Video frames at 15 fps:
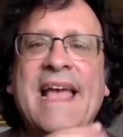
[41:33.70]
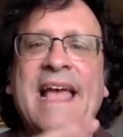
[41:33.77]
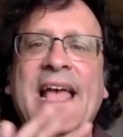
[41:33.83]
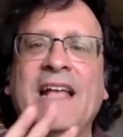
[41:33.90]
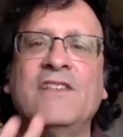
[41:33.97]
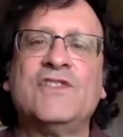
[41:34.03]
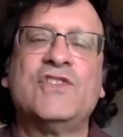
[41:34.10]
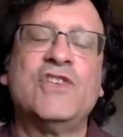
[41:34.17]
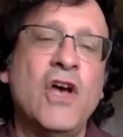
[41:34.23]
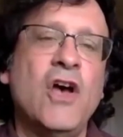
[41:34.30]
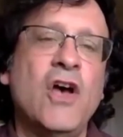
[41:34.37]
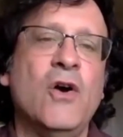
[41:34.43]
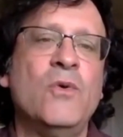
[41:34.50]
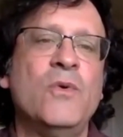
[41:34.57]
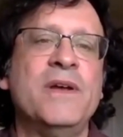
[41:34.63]
And
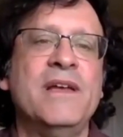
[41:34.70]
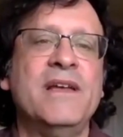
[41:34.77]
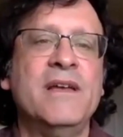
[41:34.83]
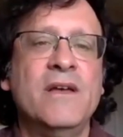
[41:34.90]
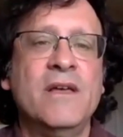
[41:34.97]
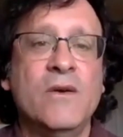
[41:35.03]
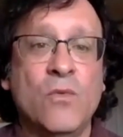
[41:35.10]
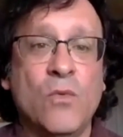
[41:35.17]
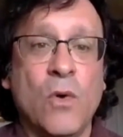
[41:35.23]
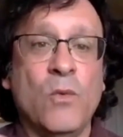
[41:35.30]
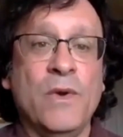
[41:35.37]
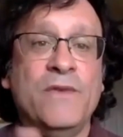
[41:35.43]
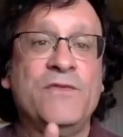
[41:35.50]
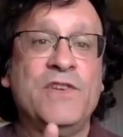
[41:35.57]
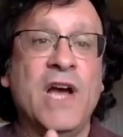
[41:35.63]
so what
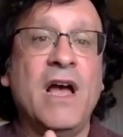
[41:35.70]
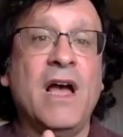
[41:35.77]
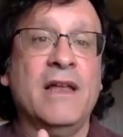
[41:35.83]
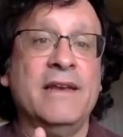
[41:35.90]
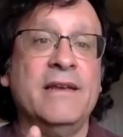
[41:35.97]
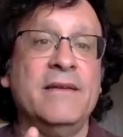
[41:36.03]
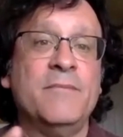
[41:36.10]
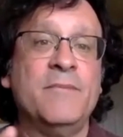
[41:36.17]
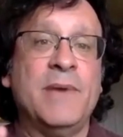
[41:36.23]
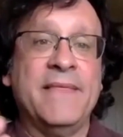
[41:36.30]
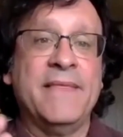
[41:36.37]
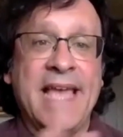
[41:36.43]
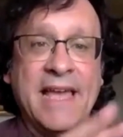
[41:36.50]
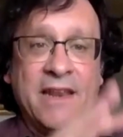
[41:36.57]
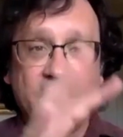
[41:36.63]
we've done by
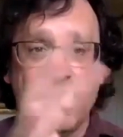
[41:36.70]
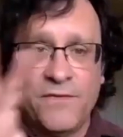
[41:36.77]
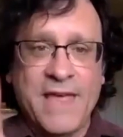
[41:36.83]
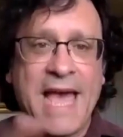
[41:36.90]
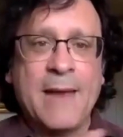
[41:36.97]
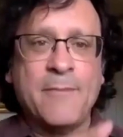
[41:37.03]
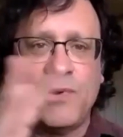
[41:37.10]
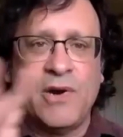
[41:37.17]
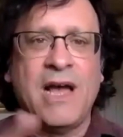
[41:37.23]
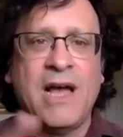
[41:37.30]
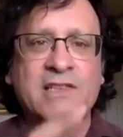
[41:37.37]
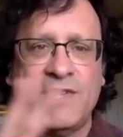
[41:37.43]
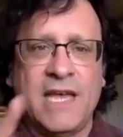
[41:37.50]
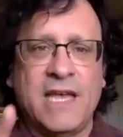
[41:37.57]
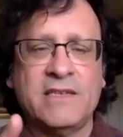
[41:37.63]
the end of that
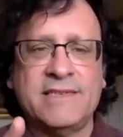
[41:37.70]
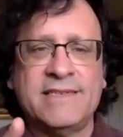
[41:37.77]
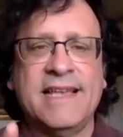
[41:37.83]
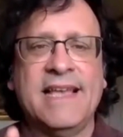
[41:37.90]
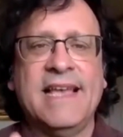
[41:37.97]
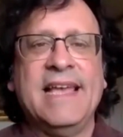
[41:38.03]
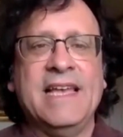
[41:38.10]
process